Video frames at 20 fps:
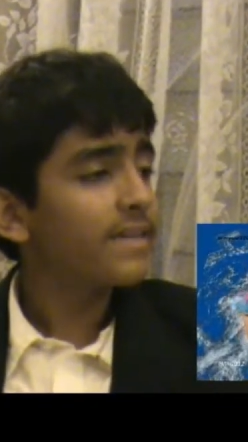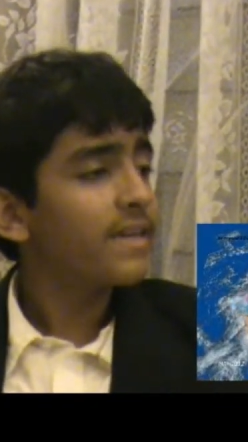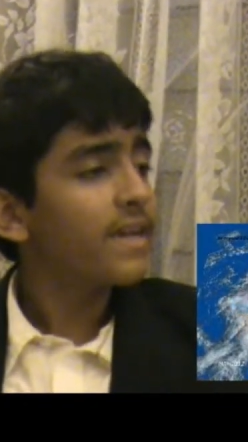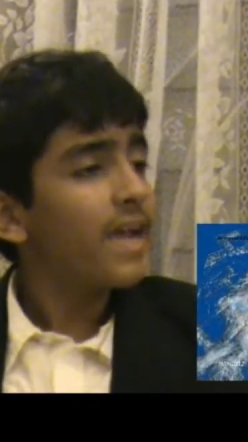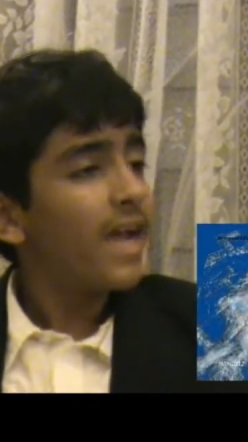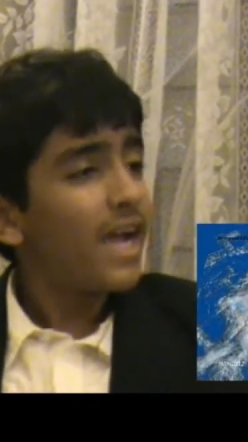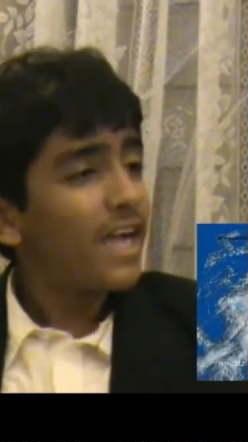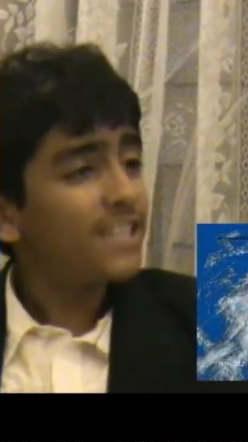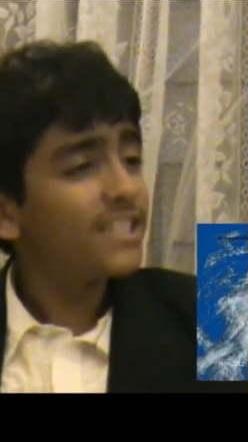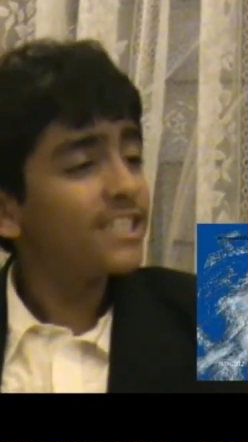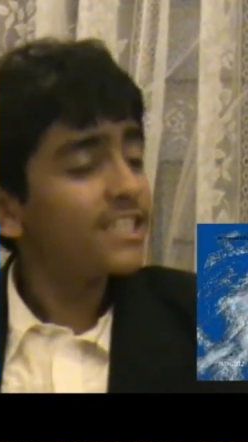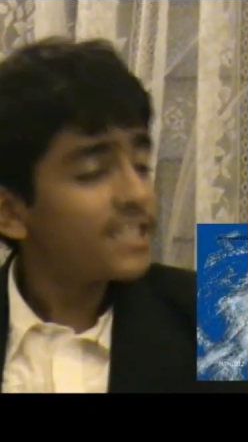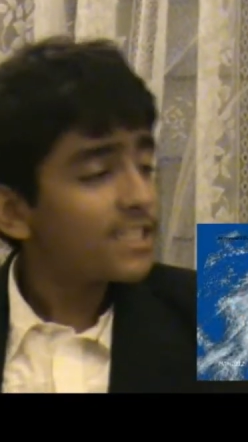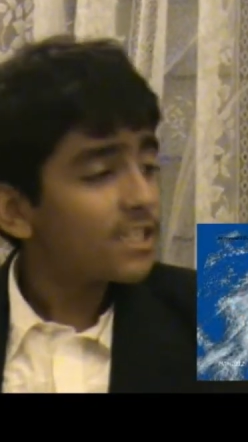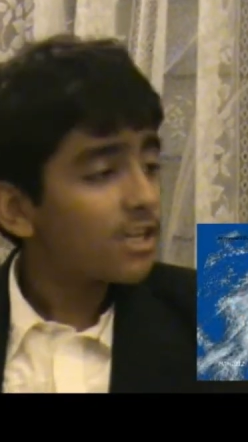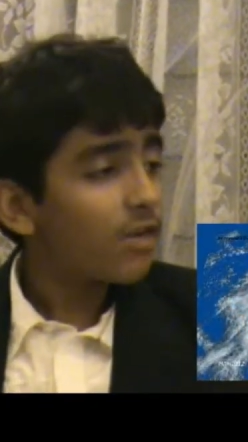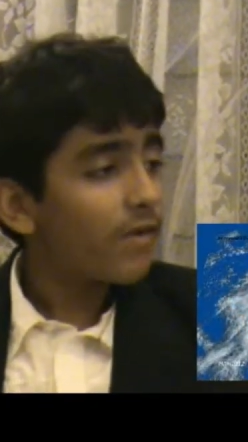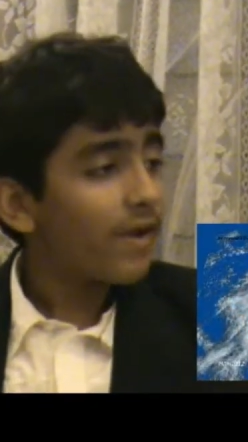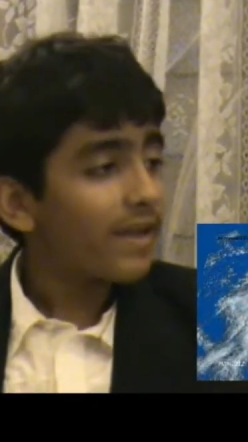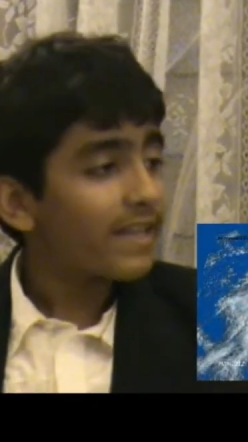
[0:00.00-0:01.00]
and she's
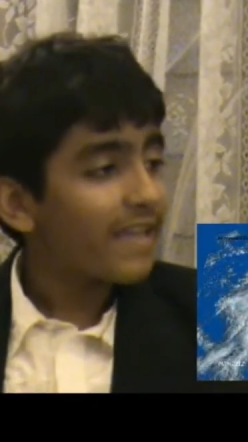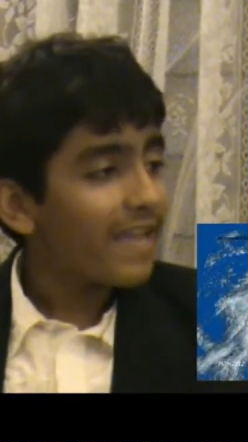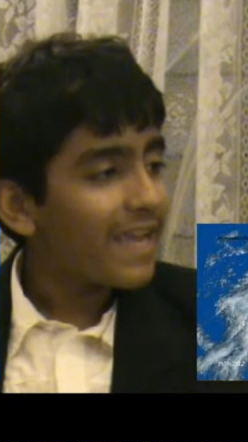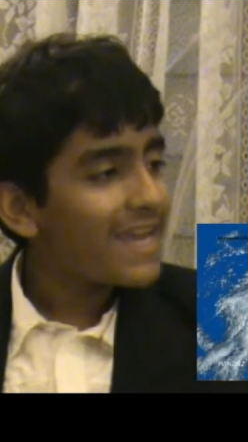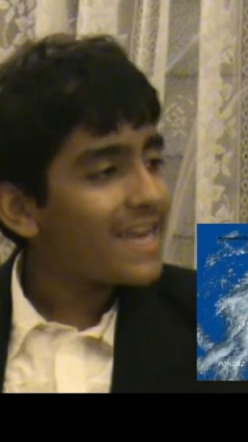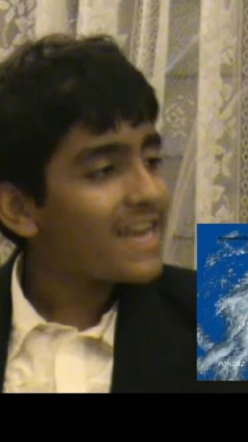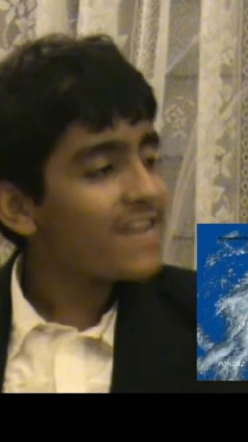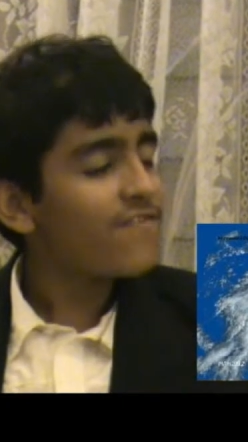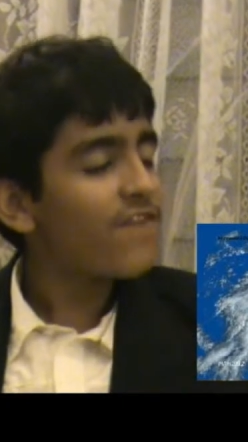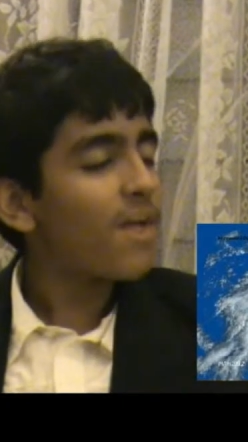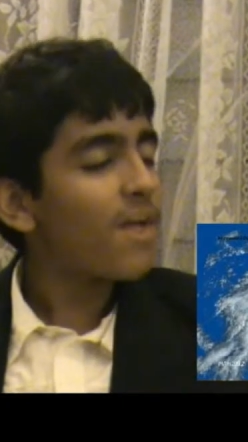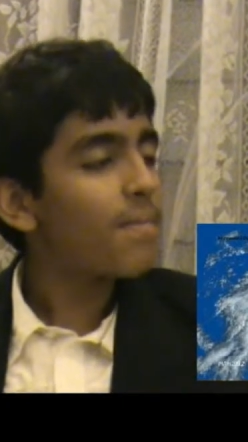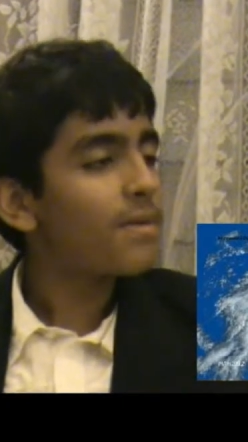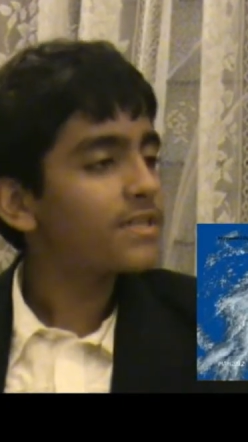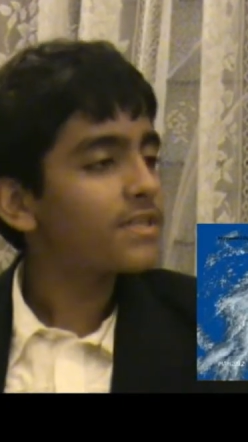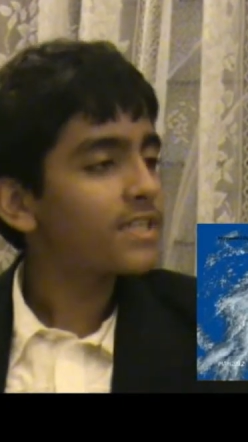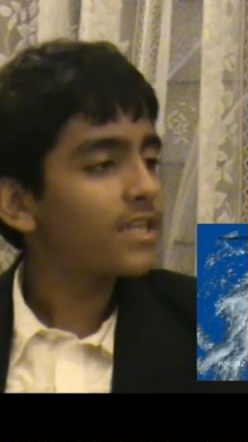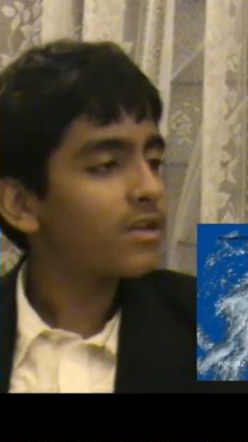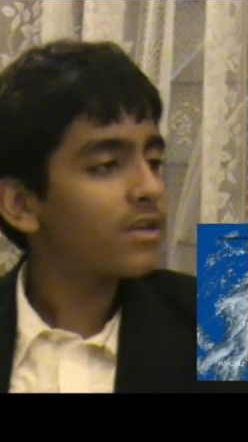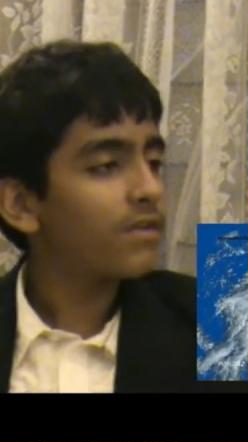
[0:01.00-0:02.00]
correct
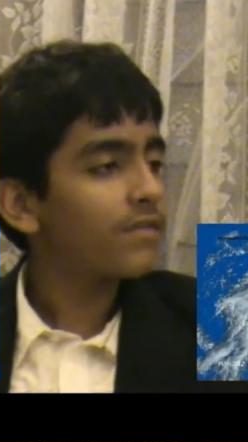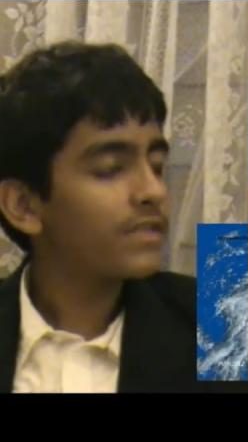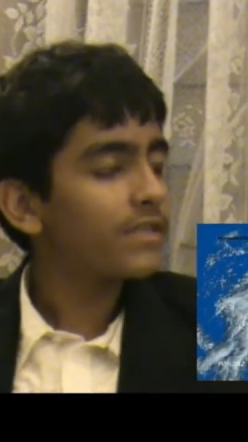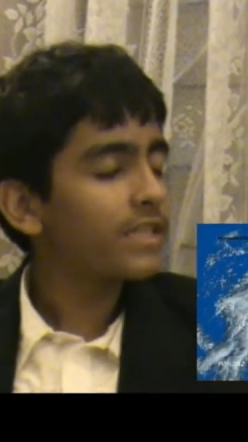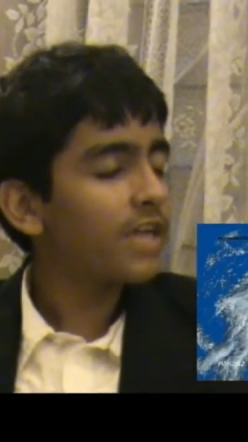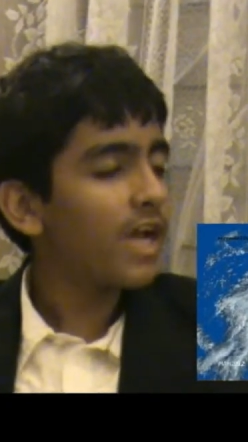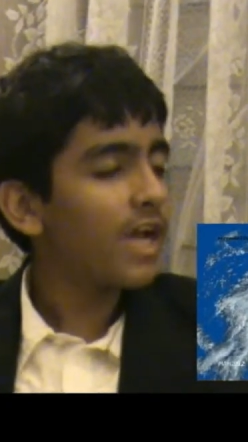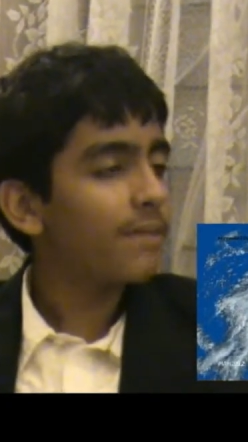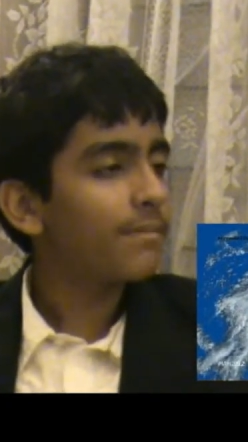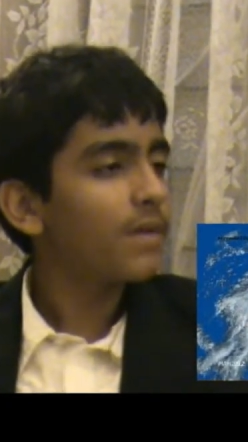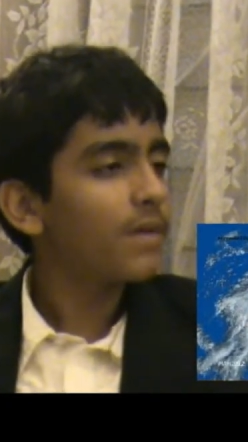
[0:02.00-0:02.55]
85% of the time.